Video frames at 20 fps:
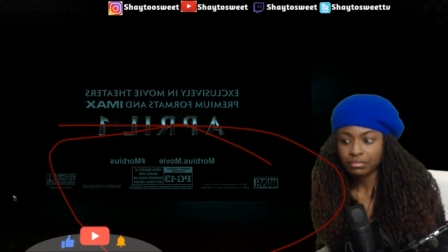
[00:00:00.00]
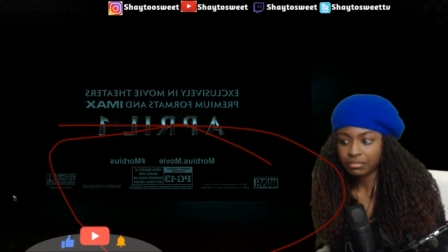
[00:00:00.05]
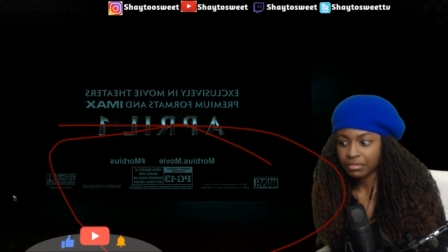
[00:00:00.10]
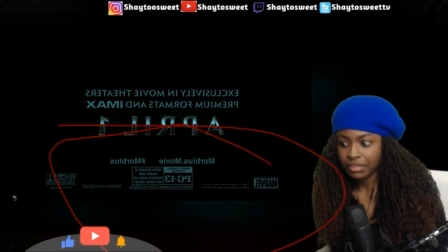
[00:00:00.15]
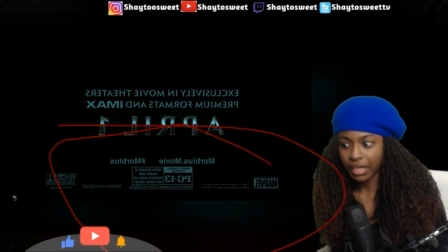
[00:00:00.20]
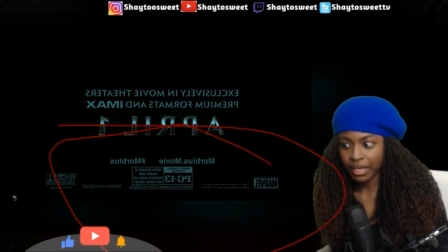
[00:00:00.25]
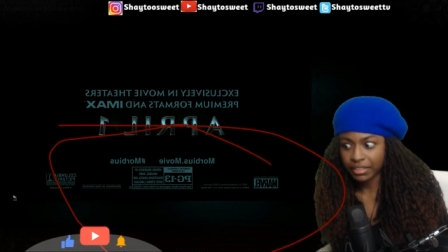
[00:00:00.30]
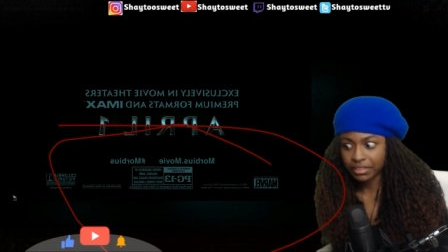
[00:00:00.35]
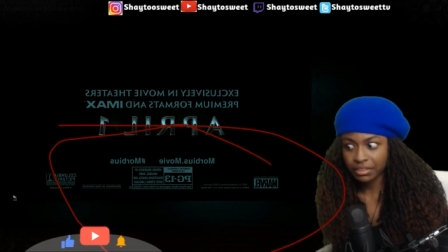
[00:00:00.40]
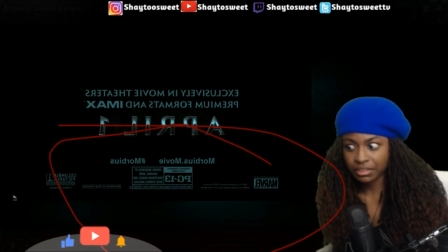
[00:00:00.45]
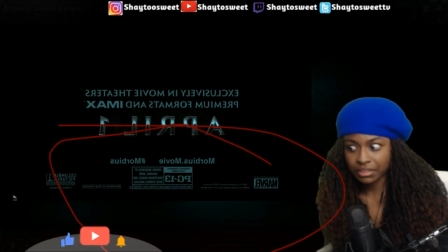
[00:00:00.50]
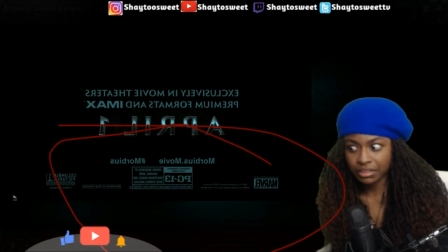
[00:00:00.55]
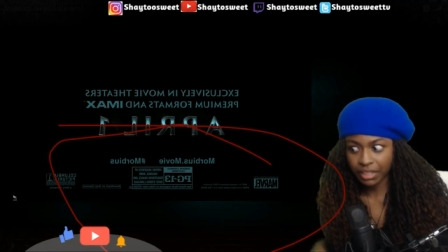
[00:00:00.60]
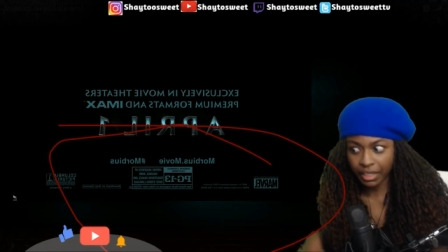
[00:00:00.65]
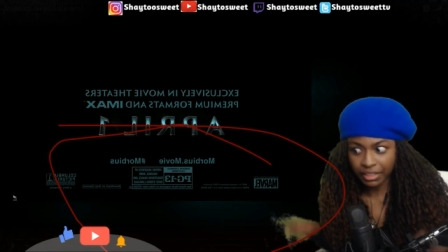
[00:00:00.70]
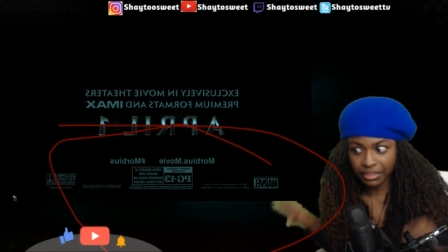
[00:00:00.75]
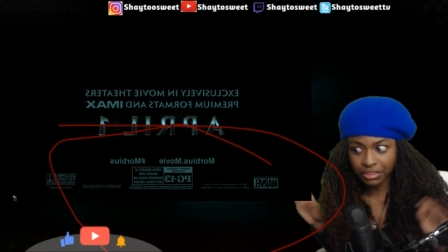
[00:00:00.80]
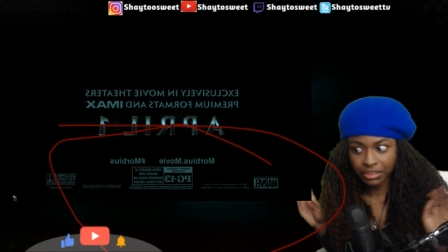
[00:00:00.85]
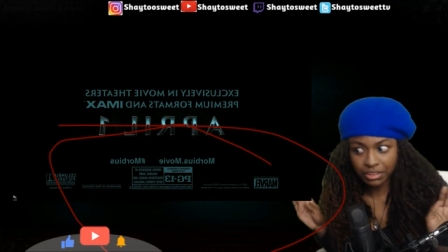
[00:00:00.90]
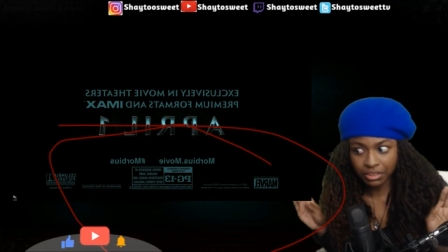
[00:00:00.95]
That's
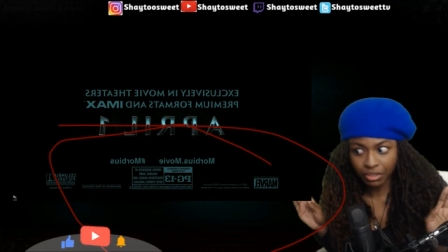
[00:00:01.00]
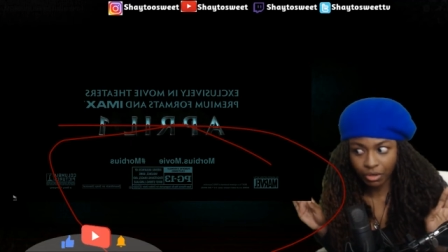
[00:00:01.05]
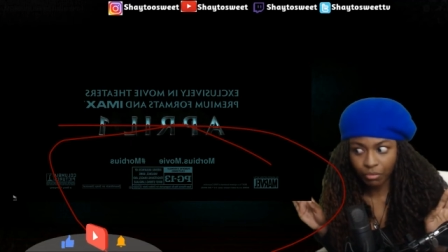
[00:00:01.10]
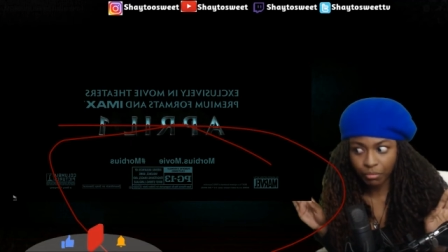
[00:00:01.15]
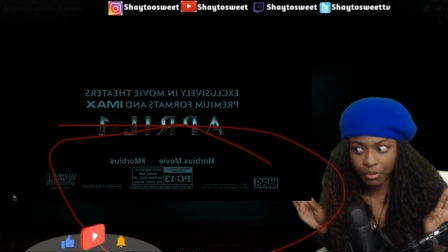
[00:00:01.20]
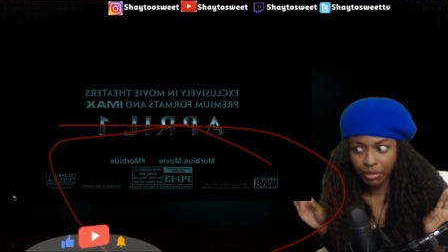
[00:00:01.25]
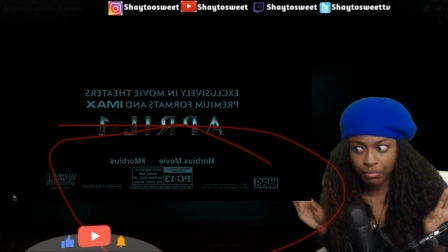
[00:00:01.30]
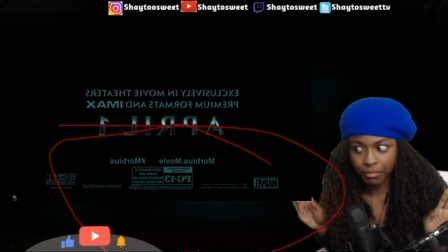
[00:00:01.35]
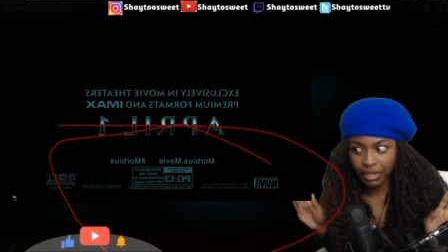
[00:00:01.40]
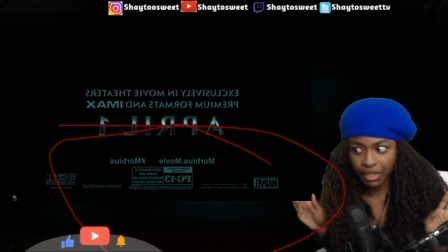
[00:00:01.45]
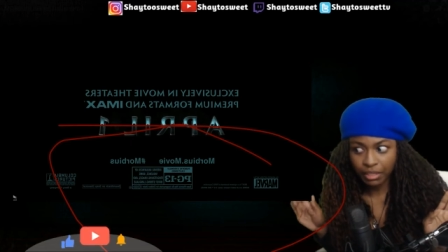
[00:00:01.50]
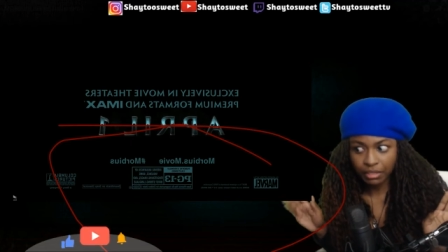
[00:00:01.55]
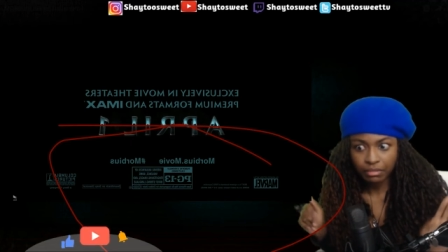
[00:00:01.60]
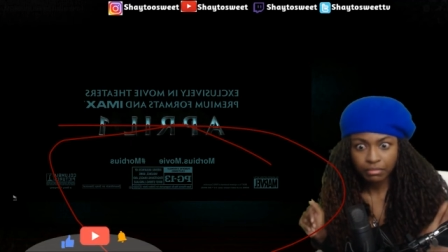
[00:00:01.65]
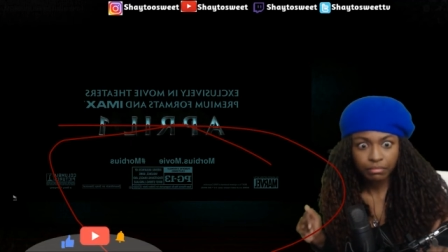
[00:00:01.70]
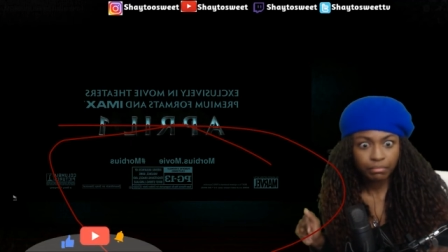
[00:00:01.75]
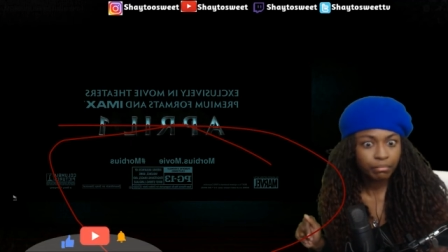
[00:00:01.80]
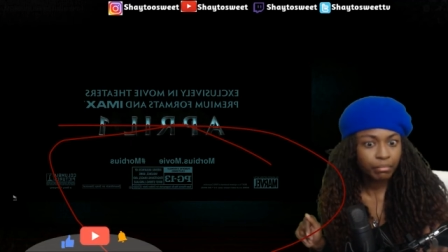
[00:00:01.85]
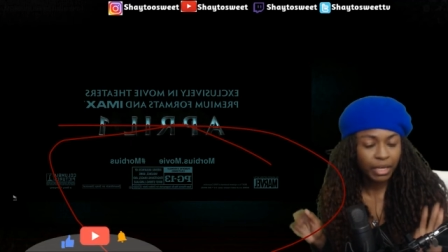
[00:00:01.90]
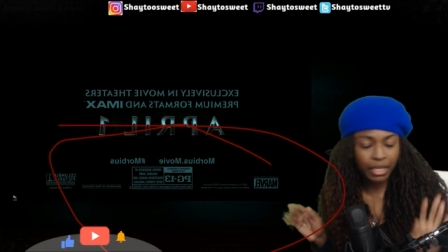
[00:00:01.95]
just gonna be me.
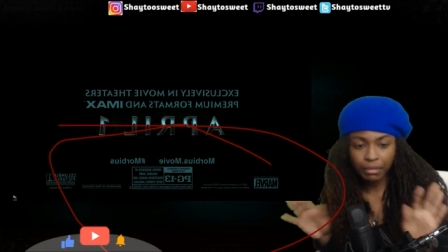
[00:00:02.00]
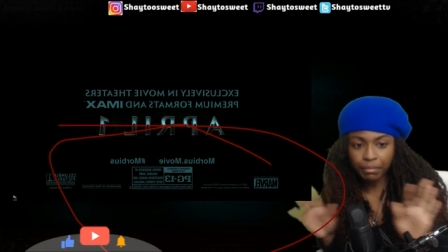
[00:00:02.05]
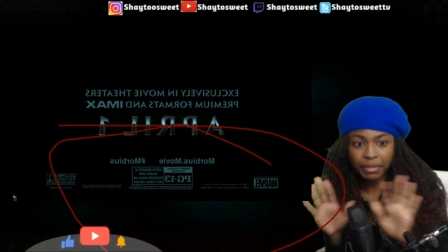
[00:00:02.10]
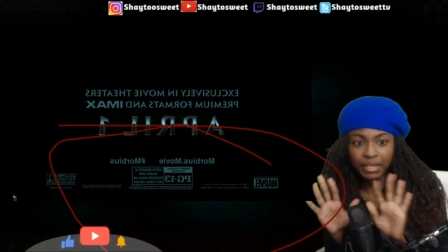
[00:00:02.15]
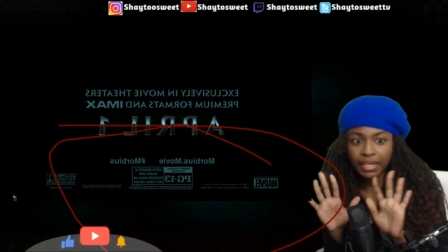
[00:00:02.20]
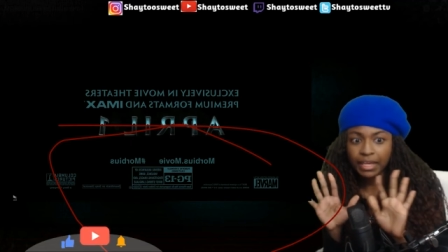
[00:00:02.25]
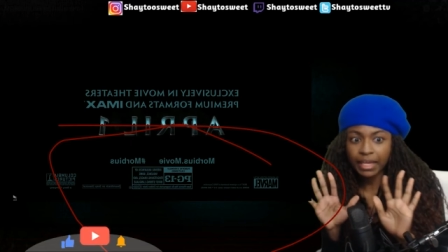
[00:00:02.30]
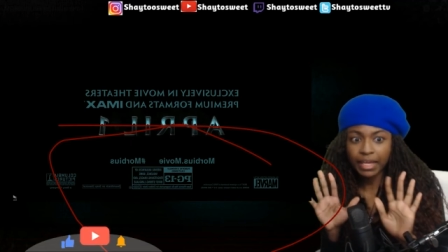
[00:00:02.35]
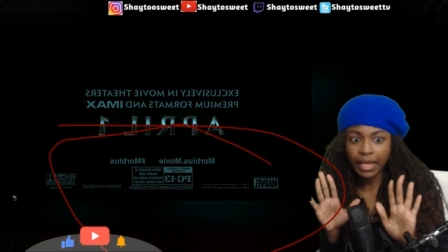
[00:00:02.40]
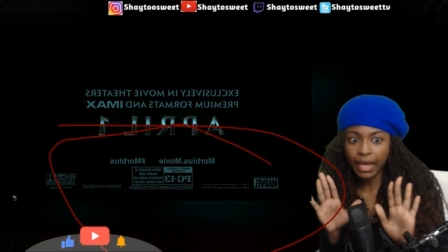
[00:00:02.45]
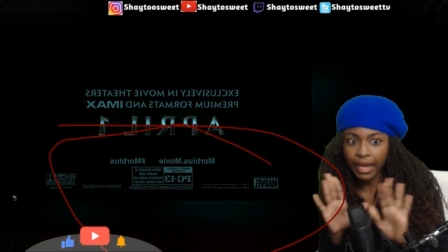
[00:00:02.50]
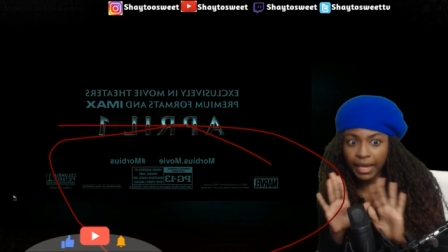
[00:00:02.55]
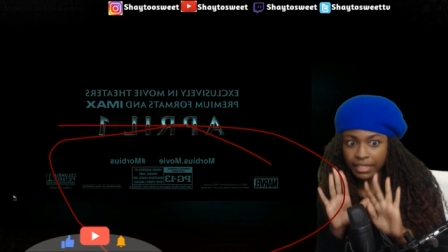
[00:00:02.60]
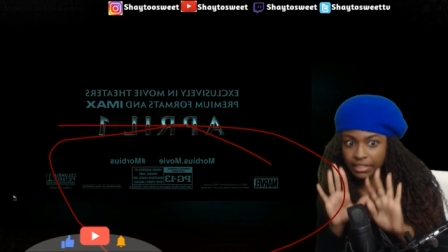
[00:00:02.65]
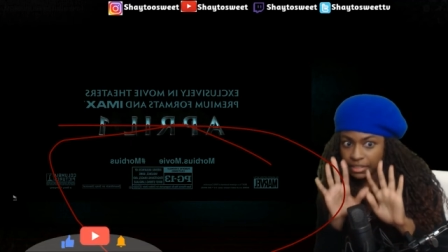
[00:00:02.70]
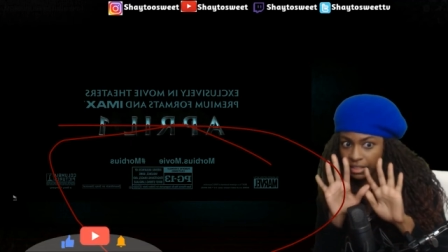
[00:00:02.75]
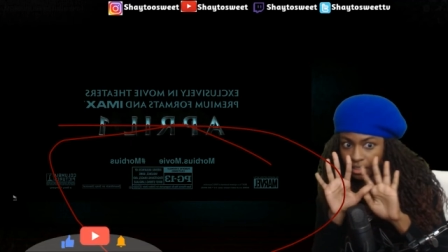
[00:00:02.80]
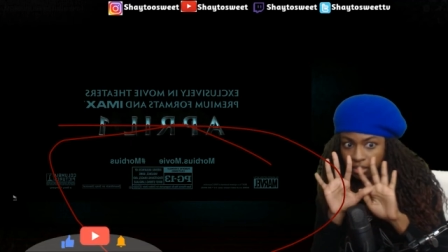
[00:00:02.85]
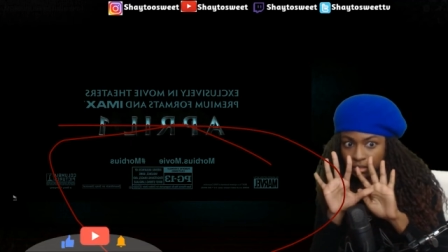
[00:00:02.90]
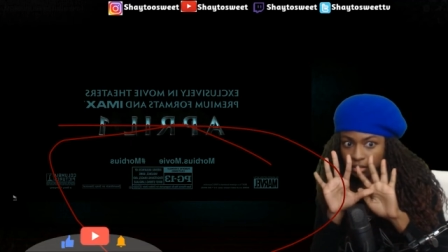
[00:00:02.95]
Maybe he has
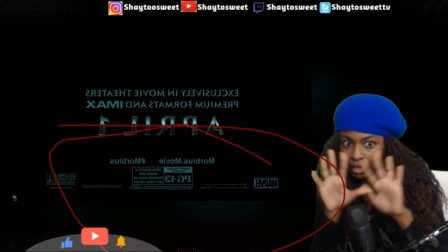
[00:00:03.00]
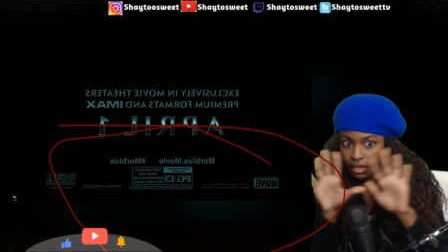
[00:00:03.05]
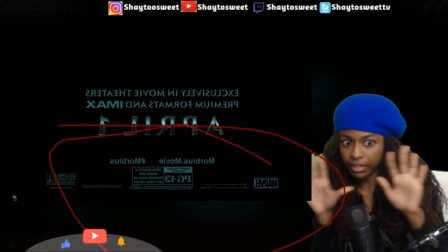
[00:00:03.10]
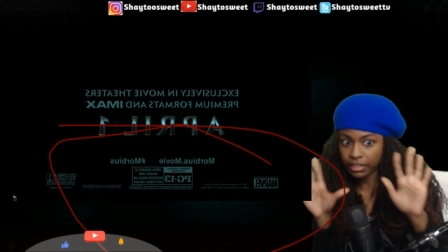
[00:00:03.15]
a